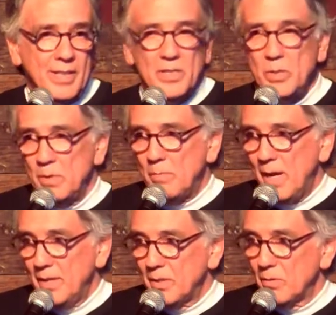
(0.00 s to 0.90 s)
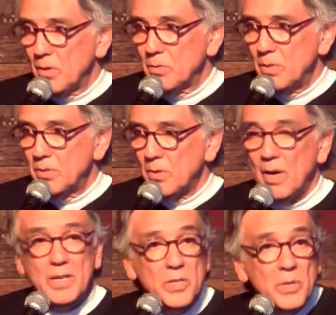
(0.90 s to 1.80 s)
that you would buy at the grocery store.
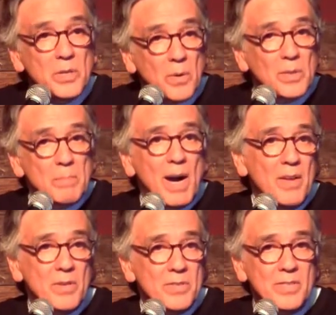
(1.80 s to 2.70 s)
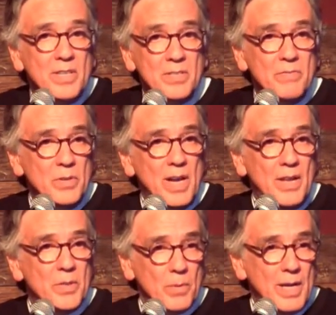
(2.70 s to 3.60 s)
And you could only buy those things if you
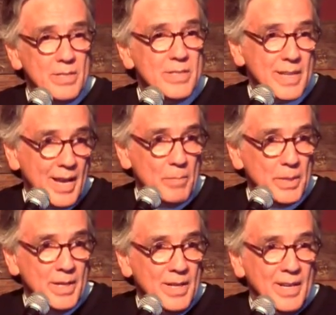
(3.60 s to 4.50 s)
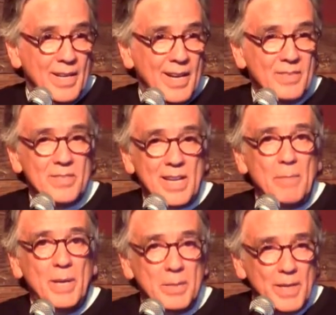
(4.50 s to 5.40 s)
had the right stamp. And the
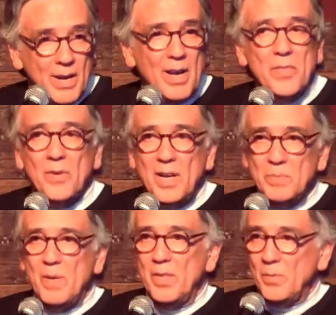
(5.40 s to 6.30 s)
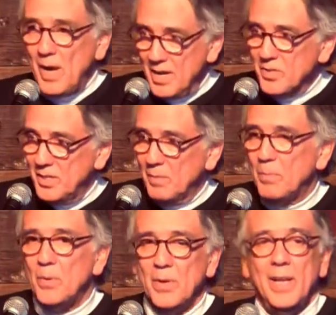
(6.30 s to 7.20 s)
stamp had to be authorized by the rationing
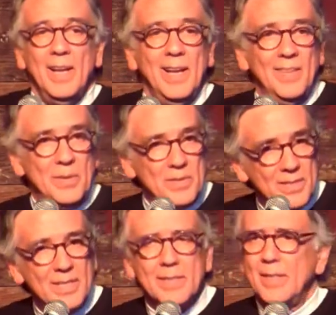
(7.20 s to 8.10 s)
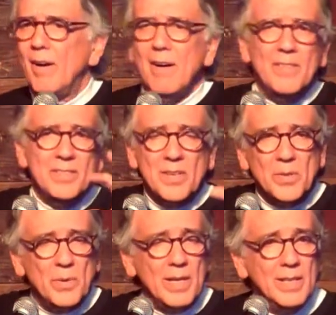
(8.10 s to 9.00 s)
board. And there was this and all these
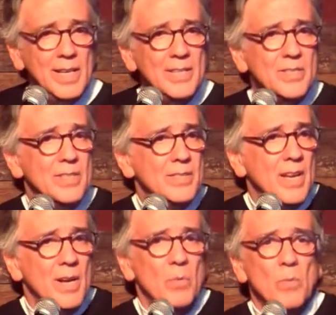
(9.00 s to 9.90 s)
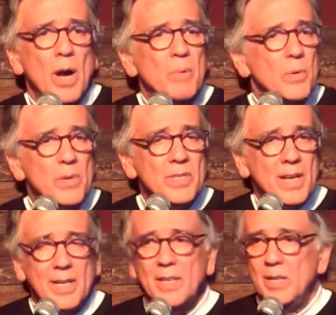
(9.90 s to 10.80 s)
other regulations. Rubber was
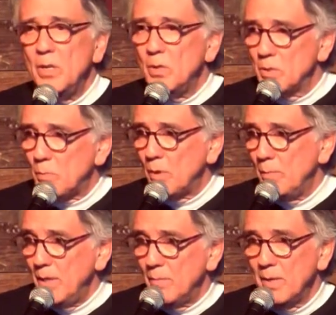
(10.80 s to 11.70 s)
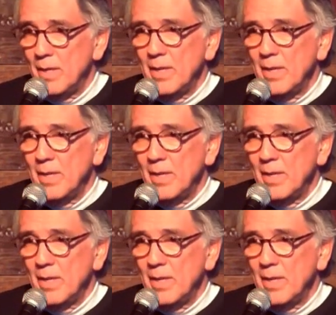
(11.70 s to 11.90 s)
at a huge premium